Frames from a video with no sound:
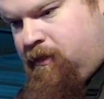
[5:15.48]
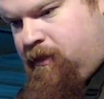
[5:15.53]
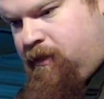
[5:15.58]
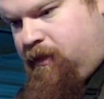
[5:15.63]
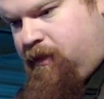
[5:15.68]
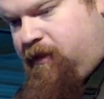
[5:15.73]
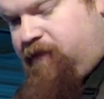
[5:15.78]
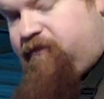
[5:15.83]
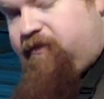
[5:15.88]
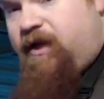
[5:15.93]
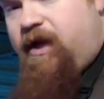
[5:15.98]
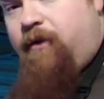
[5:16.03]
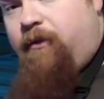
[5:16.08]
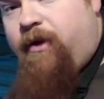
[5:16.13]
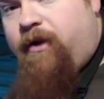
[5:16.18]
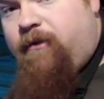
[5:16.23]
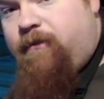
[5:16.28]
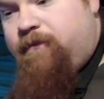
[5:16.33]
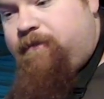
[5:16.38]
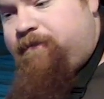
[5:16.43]
uh,
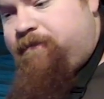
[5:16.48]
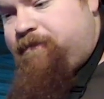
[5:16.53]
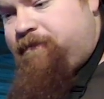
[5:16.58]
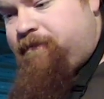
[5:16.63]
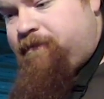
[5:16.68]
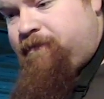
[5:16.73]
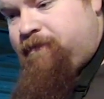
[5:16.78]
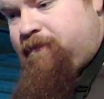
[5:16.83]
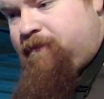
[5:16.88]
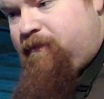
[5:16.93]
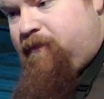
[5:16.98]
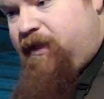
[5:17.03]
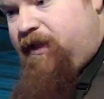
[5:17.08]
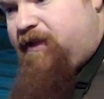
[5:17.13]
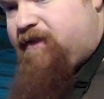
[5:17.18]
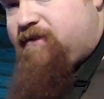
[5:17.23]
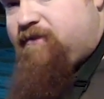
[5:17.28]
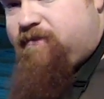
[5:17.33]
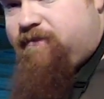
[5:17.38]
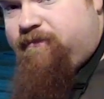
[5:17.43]
flywheel
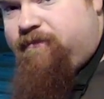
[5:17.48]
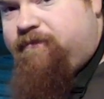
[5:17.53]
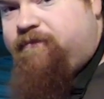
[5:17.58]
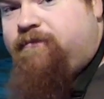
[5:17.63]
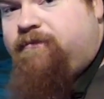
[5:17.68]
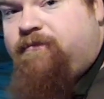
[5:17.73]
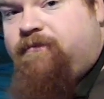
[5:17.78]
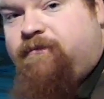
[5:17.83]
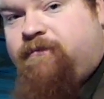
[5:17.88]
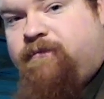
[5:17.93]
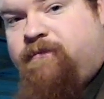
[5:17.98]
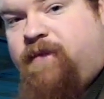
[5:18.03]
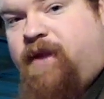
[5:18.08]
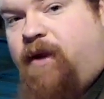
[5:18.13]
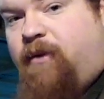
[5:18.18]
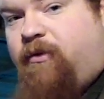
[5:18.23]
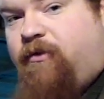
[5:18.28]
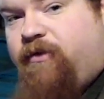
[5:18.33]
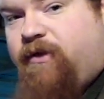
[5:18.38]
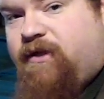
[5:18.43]
because
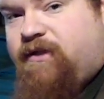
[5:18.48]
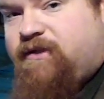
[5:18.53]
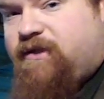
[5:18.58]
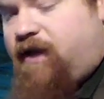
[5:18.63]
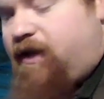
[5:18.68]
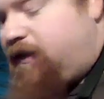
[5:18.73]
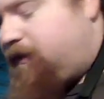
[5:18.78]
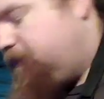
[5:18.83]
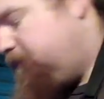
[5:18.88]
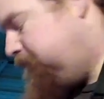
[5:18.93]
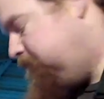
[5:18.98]
that would really suck